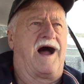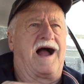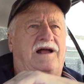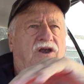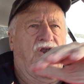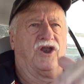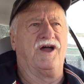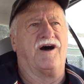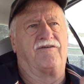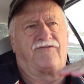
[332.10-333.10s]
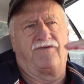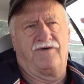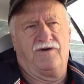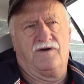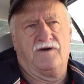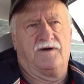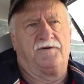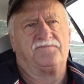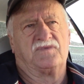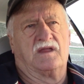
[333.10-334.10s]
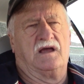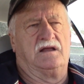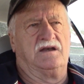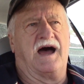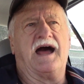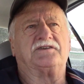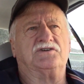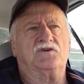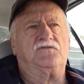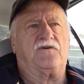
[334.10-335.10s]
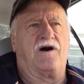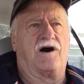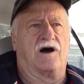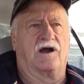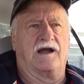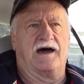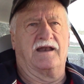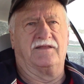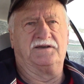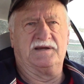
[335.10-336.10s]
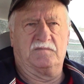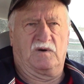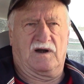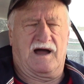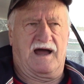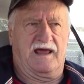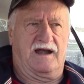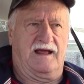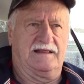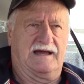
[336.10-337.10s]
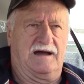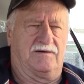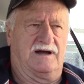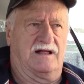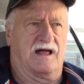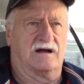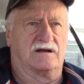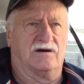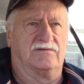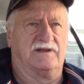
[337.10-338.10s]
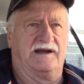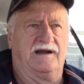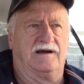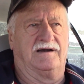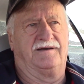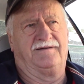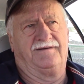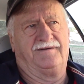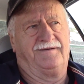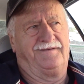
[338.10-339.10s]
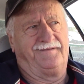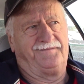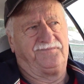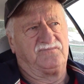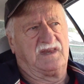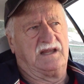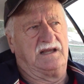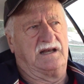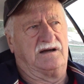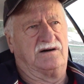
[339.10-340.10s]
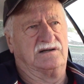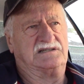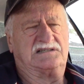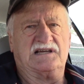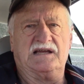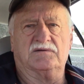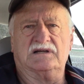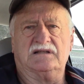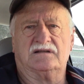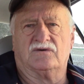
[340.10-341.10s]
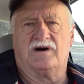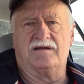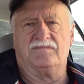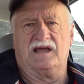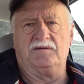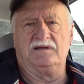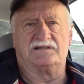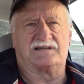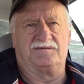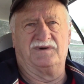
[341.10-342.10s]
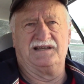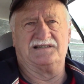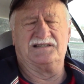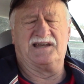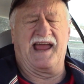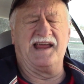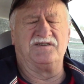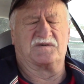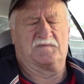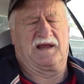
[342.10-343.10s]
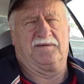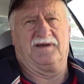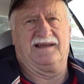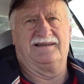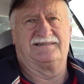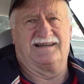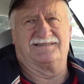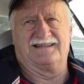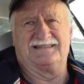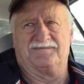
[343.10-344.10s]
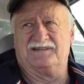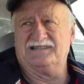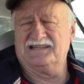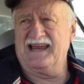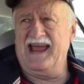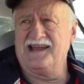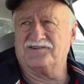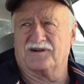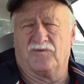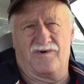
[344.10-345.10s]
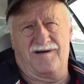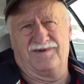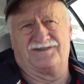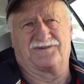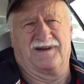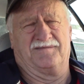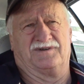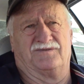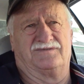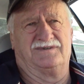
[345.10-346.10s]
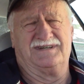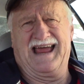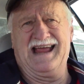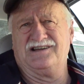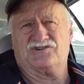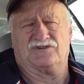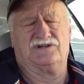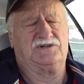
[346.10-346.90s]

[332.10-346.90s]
cliff not too far out of the timberline. And I thought, well, I'll go there and, and see what maybe somebody's in danger, maybe. Sounds like somebody's in danger. A woman screaming, in danger.